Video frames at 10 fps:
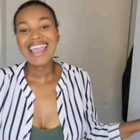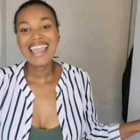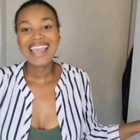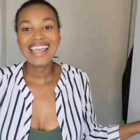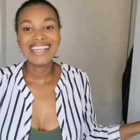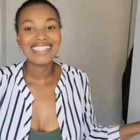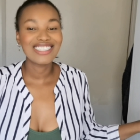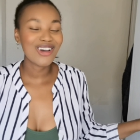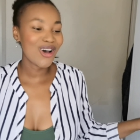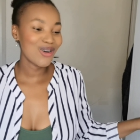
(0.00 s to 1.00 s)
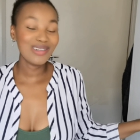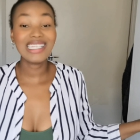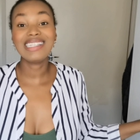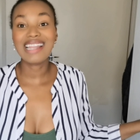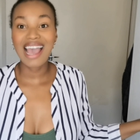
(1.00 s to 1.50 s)
and
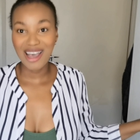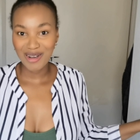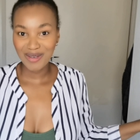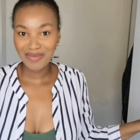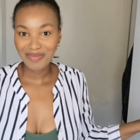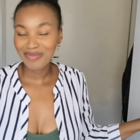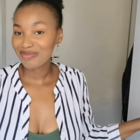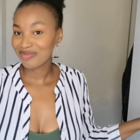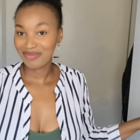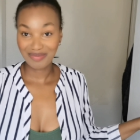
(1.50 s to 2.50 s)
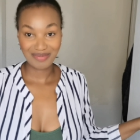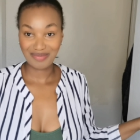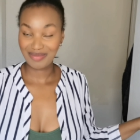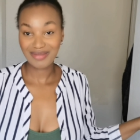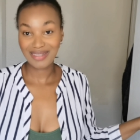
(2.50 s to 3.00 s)
only now
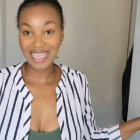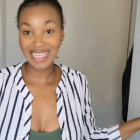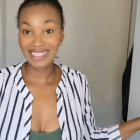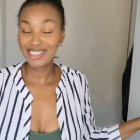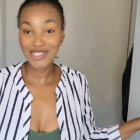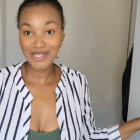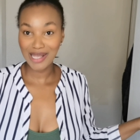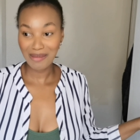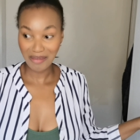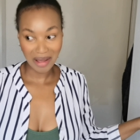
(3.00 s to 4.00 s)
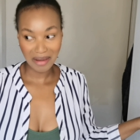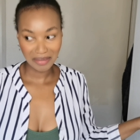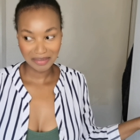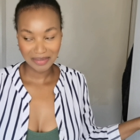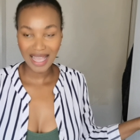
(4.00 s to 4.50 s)
in December,
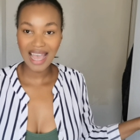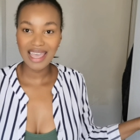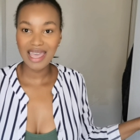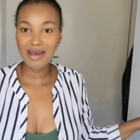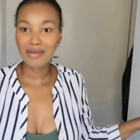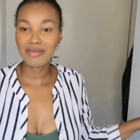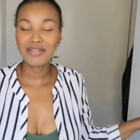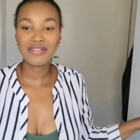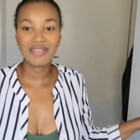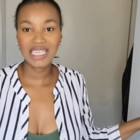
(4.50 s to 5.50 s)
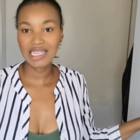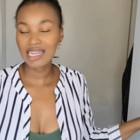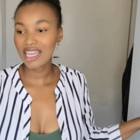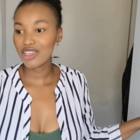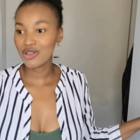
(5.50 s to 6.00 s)
I am feeling
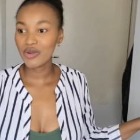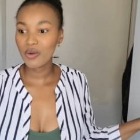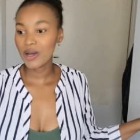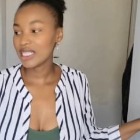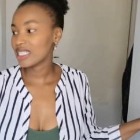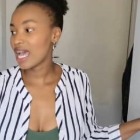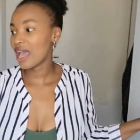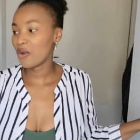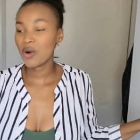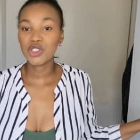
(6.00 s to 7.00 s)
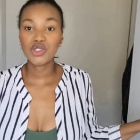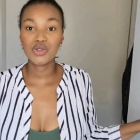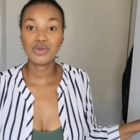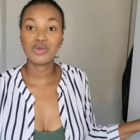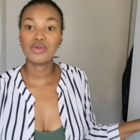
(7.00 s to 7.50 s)
like, you know what, I want
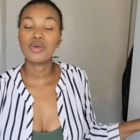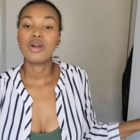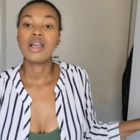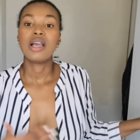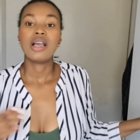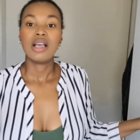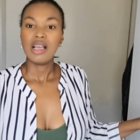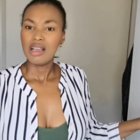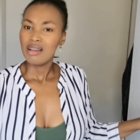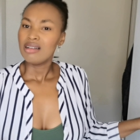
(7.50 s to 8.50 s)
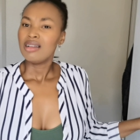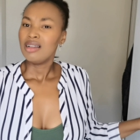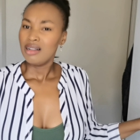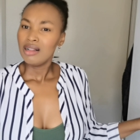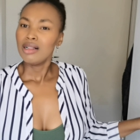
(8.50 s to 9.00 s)
to
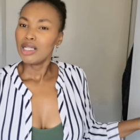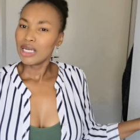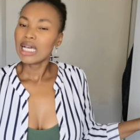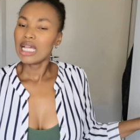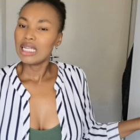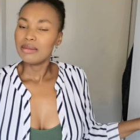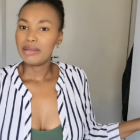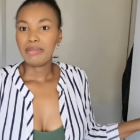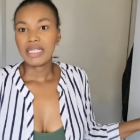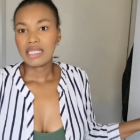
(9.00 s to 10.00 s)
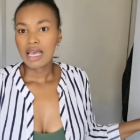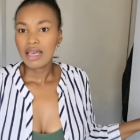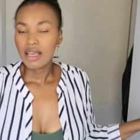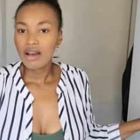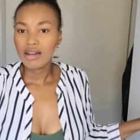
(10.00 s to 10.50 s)
look a little bit better
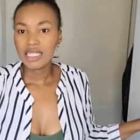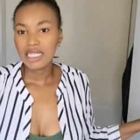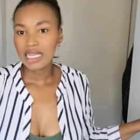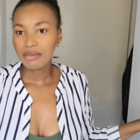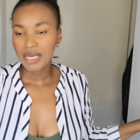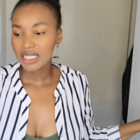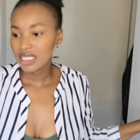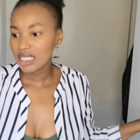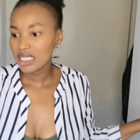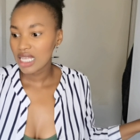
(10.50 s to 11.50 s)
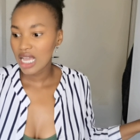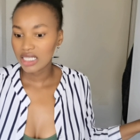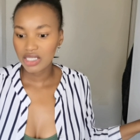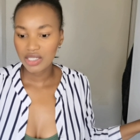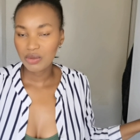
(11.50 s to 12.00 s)
on a daily basis. I
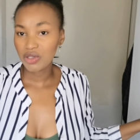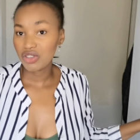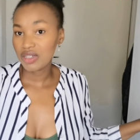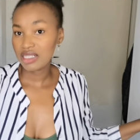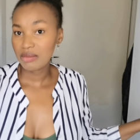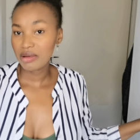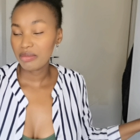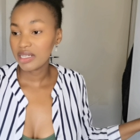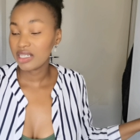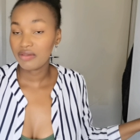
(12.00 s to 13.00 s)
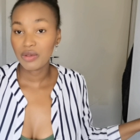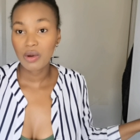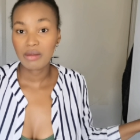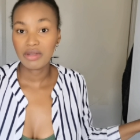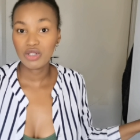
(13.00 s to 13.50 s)
just want to dress up a bit, even though
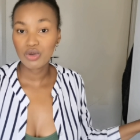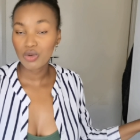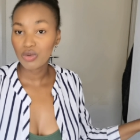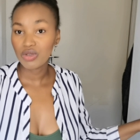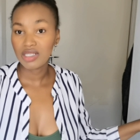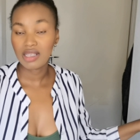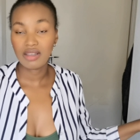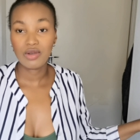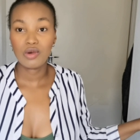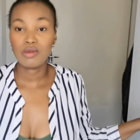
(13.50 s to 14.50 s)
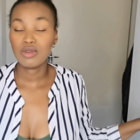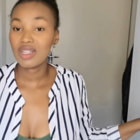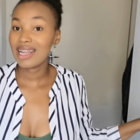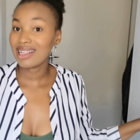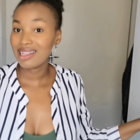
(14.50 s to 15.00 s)
I'm indoors, you know,
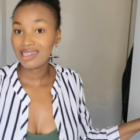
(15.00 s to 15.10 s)
motala